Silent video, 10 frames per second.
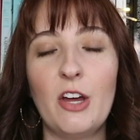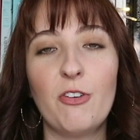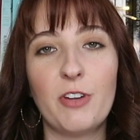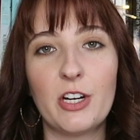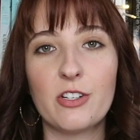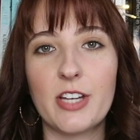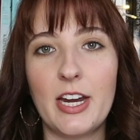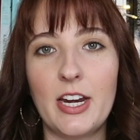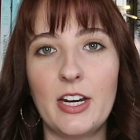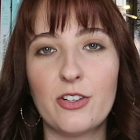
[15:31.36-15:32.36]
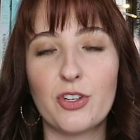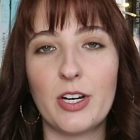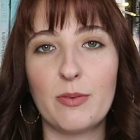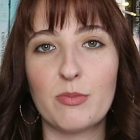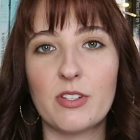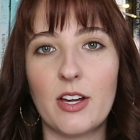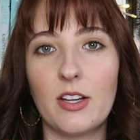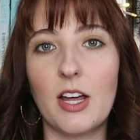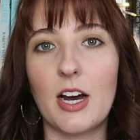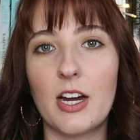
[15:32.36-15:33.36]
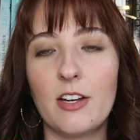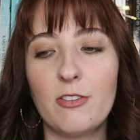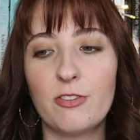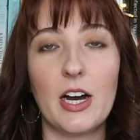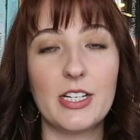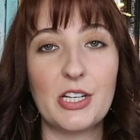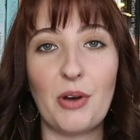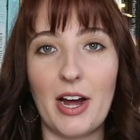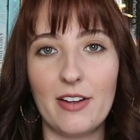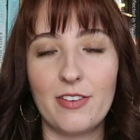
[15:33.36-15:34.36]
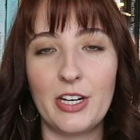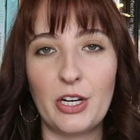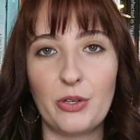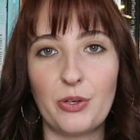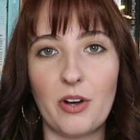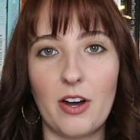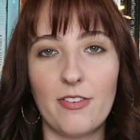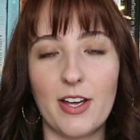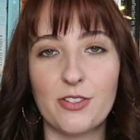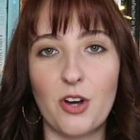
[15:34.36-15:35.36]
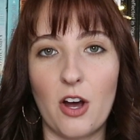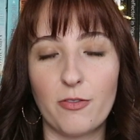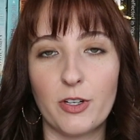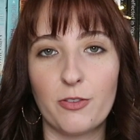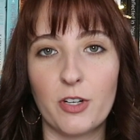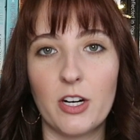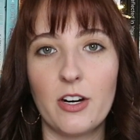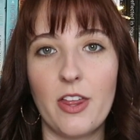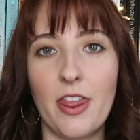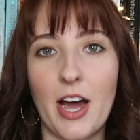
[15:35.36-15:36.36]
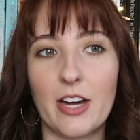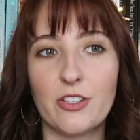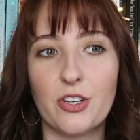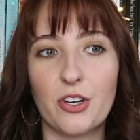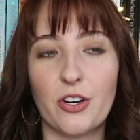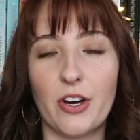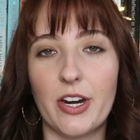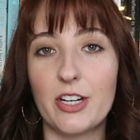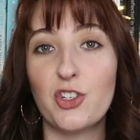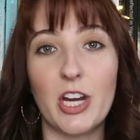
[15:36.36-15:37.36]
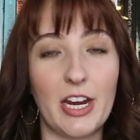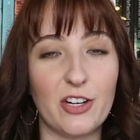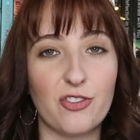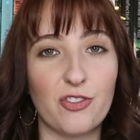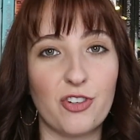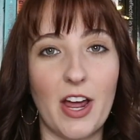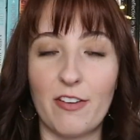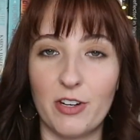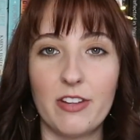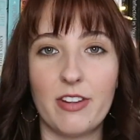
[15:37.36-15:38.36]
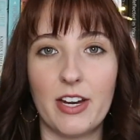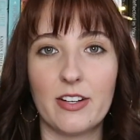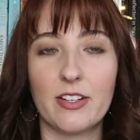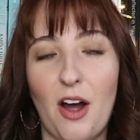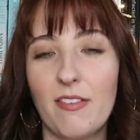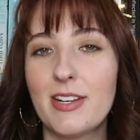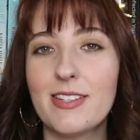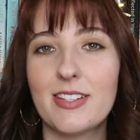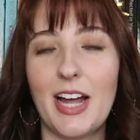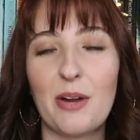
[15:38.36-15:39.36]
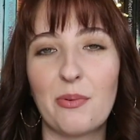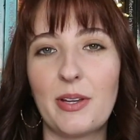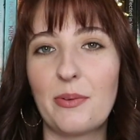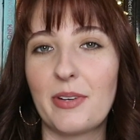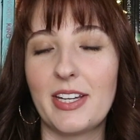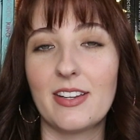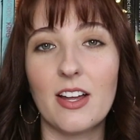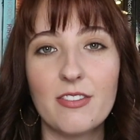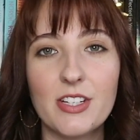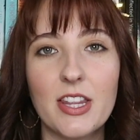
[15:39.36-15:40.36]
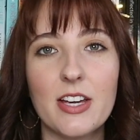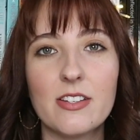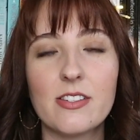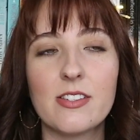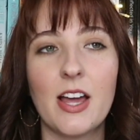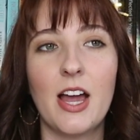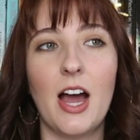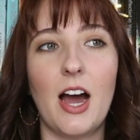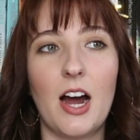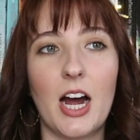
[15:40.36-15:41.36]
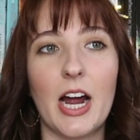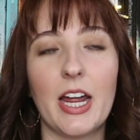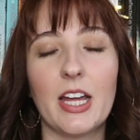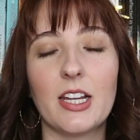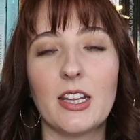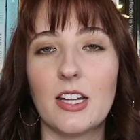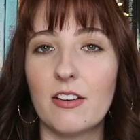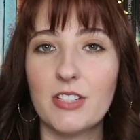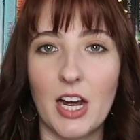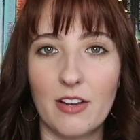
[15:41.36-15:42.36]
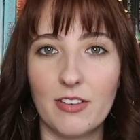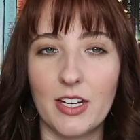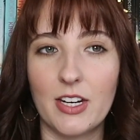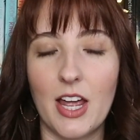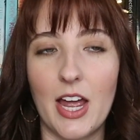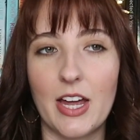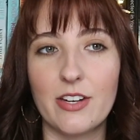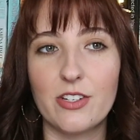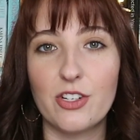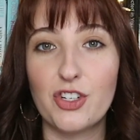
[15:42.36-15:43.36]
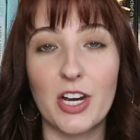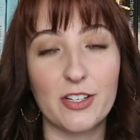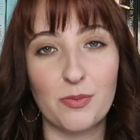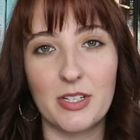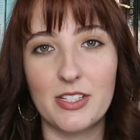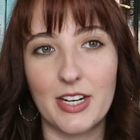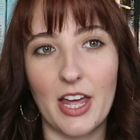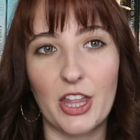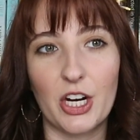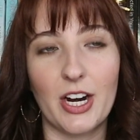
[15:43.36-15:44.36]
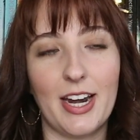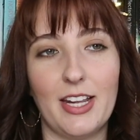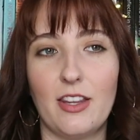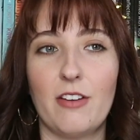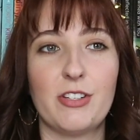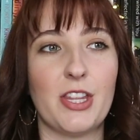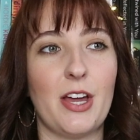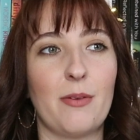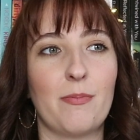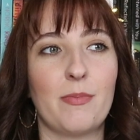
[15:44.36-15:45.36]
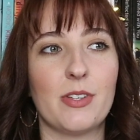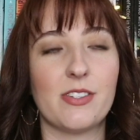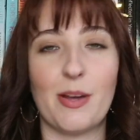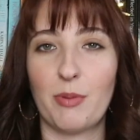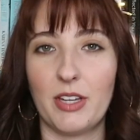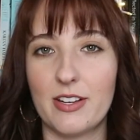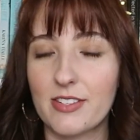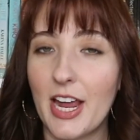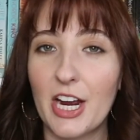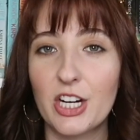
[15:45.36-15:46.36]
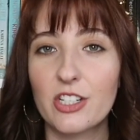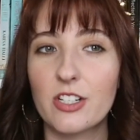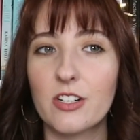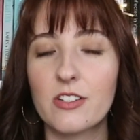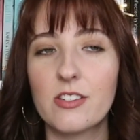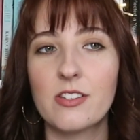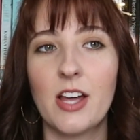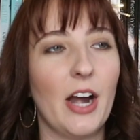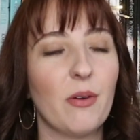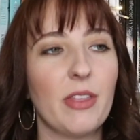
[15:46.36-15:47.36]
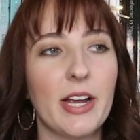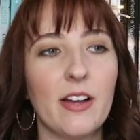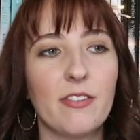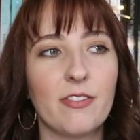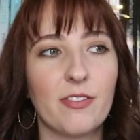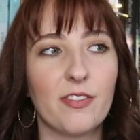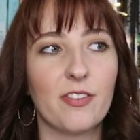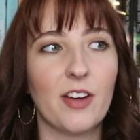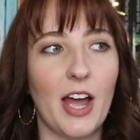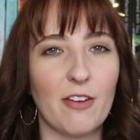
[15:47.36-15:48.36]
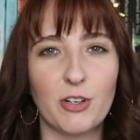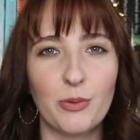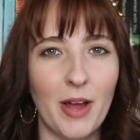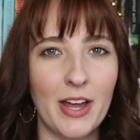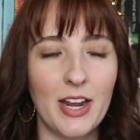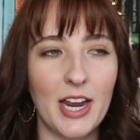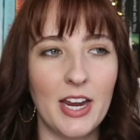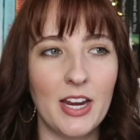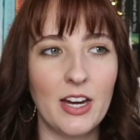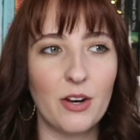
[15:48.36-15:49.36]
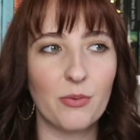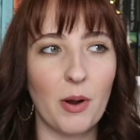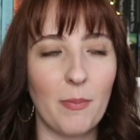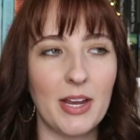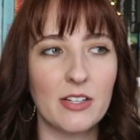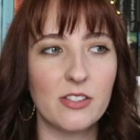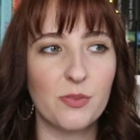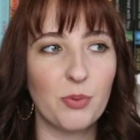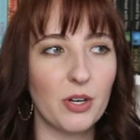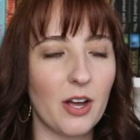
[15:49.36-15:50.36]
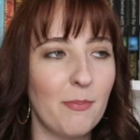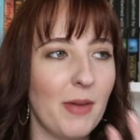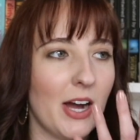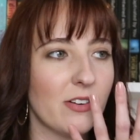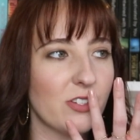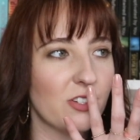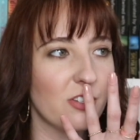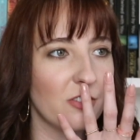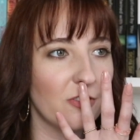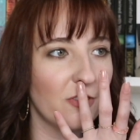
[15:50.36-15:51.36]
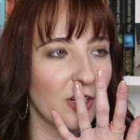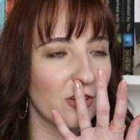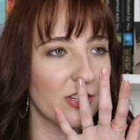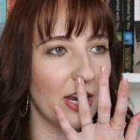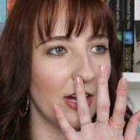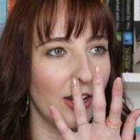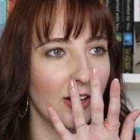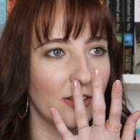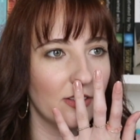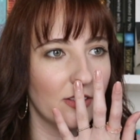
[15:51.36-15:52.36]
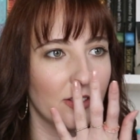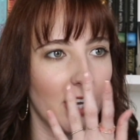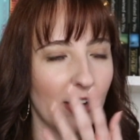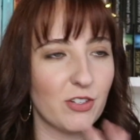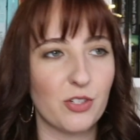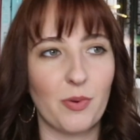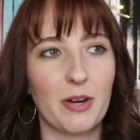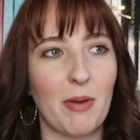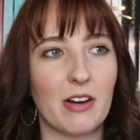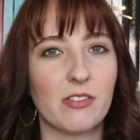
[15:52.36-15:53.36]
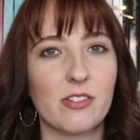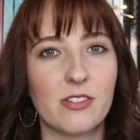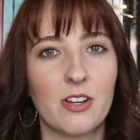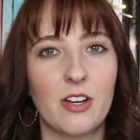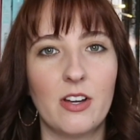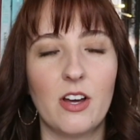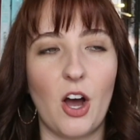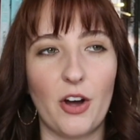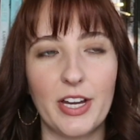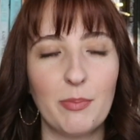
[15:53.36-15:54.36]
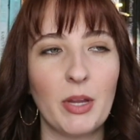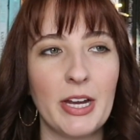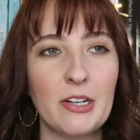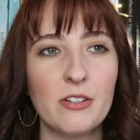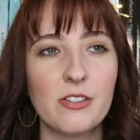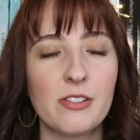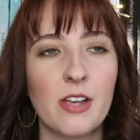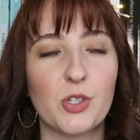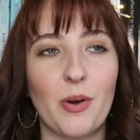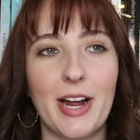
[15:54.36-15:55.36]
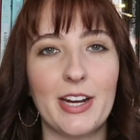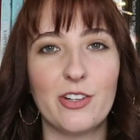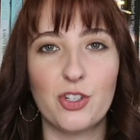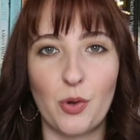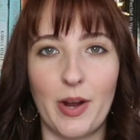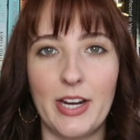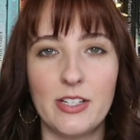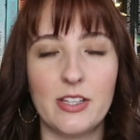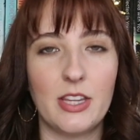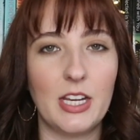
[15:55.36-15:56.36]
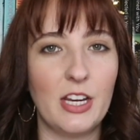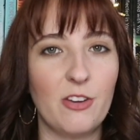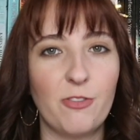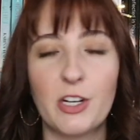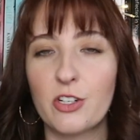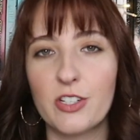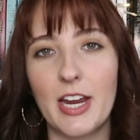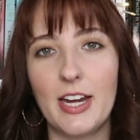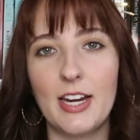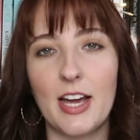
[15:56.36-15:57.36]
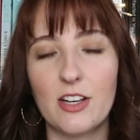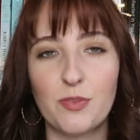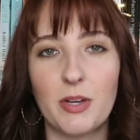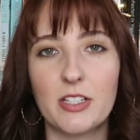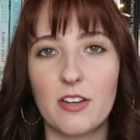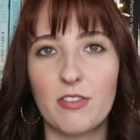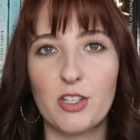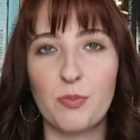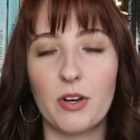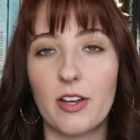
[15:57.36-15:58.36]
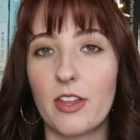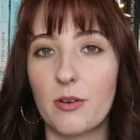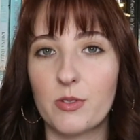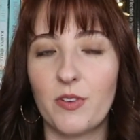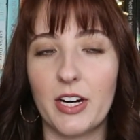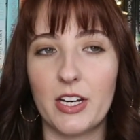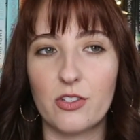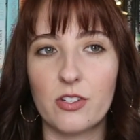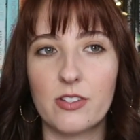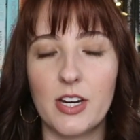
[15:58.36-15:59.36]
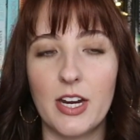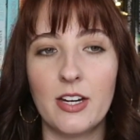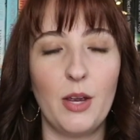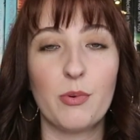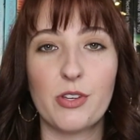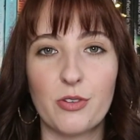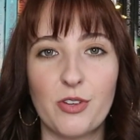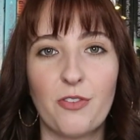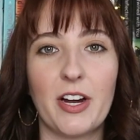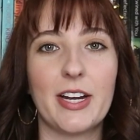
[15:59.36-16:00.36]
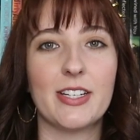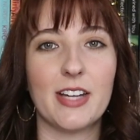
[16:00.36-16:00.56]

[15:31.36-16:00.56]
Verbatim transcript: figure skating dreams alive until Ivan Lukov has an offer for her that could change everything. Obviously, I really, really loved this. I loved Ivan and Jasmine together, and I loved them separately as characters. I don't think I've ever read a romance book about figure skating I've just read about hockey players. So I enjoyed the figure skating aspect of this book. I thought it was very interesting. It was also very